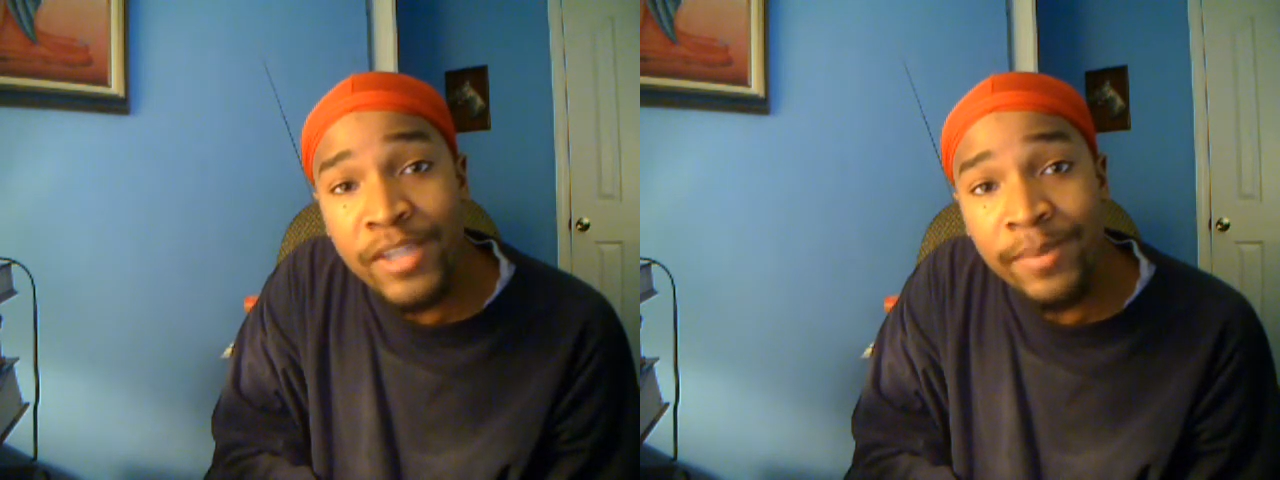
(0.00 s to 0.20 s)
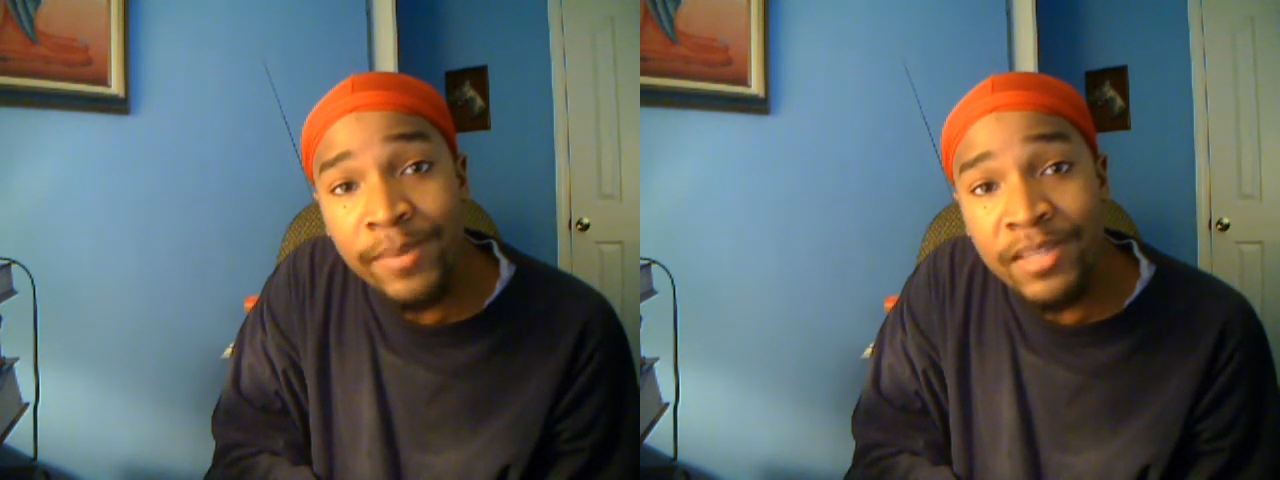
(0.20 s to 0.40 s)

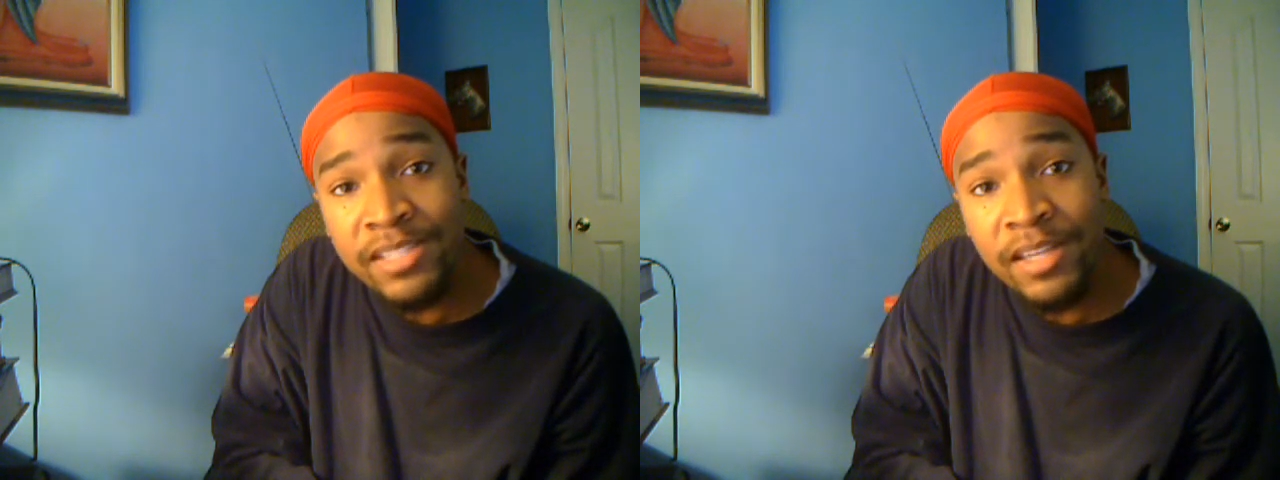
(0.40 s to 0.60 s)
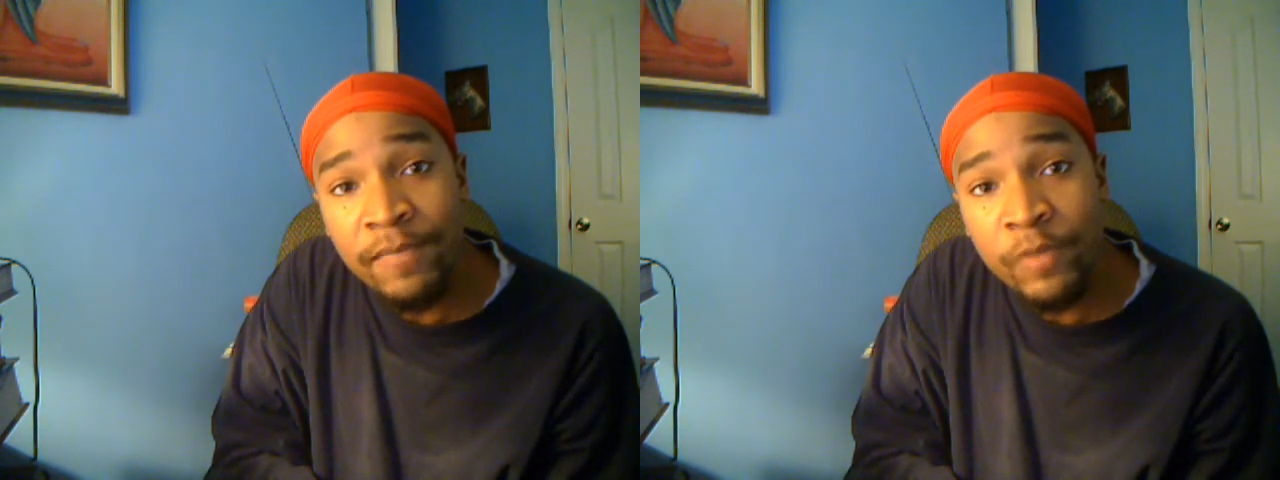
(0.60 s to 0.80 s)
chapter
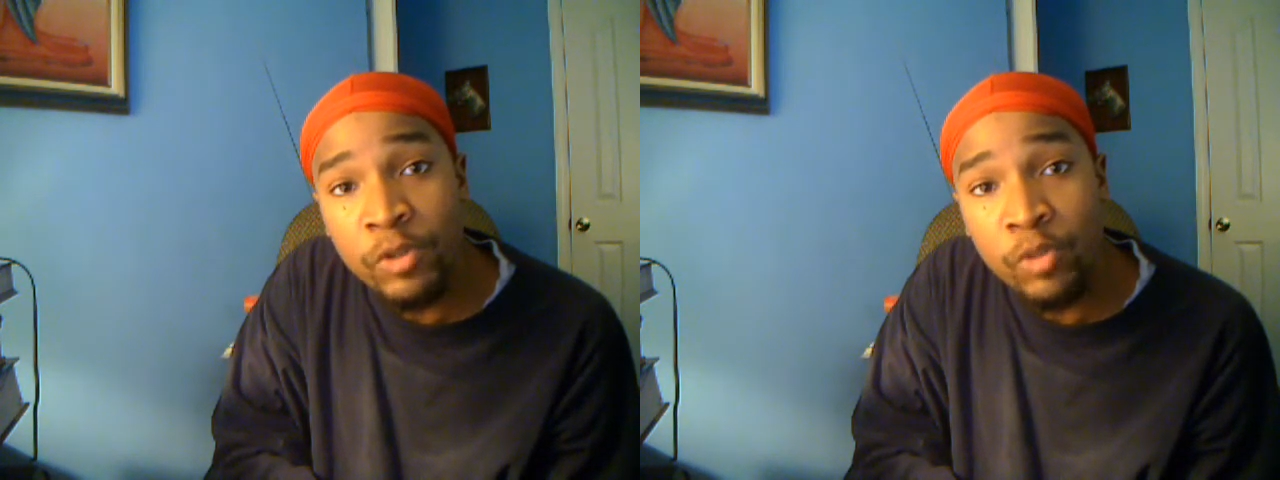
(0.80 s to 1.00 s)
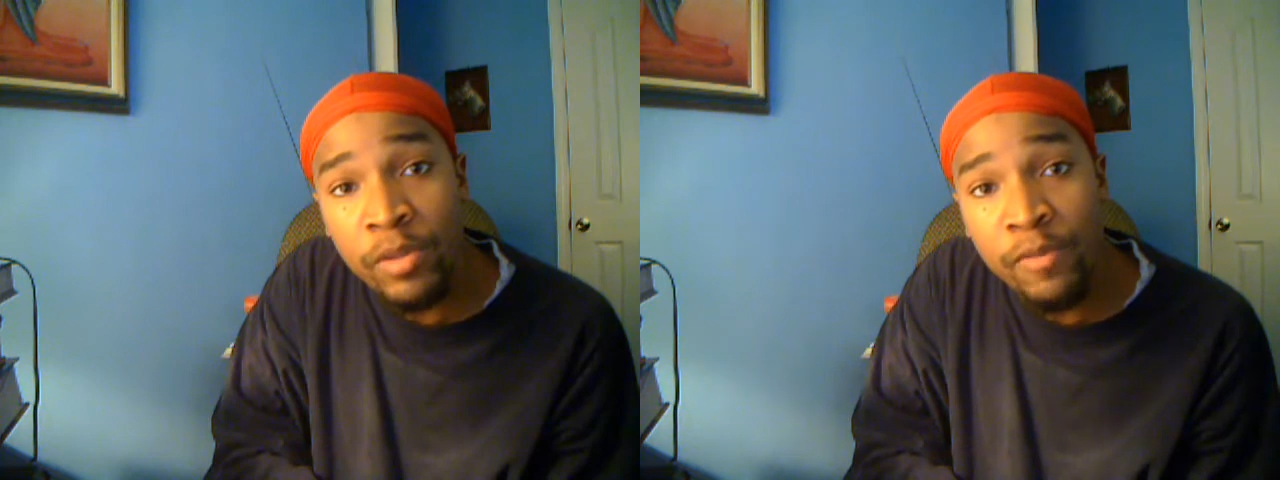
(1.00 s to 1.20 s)
10
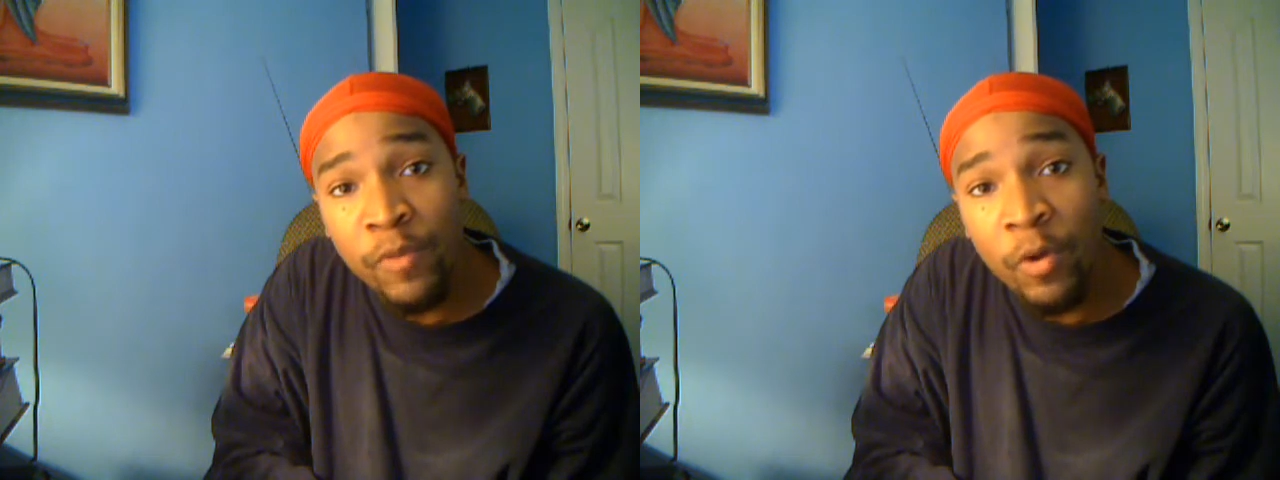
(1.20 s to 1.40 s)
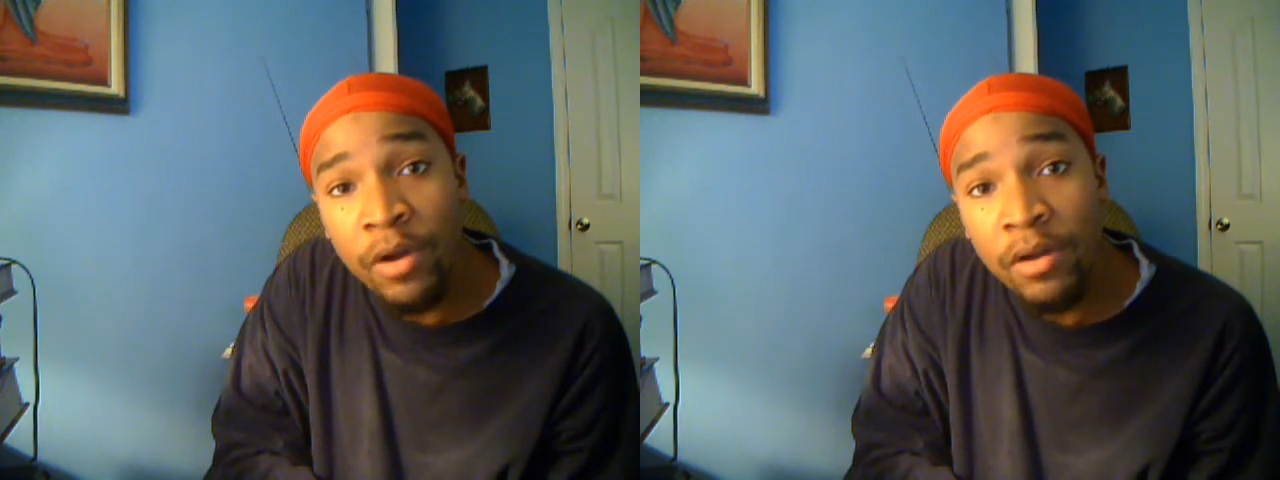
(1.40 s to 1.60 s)
verse
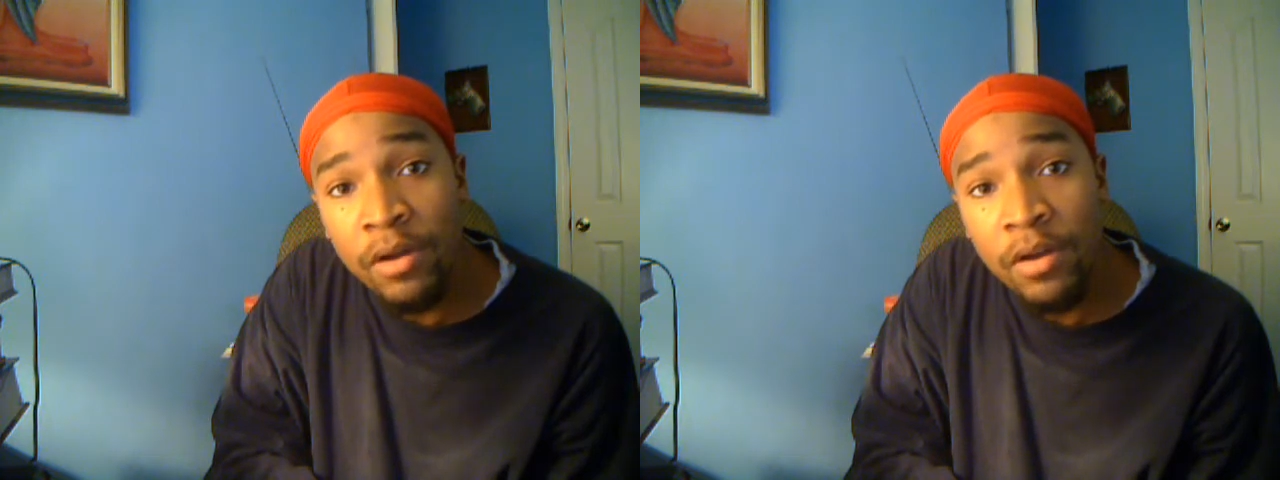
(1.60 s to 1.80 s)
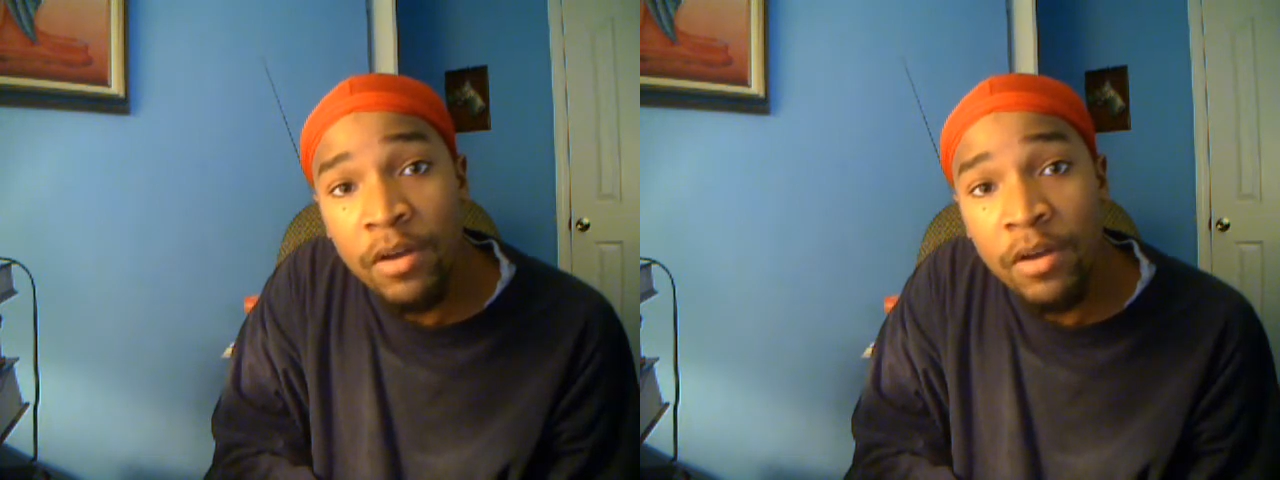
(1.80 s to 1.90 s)
24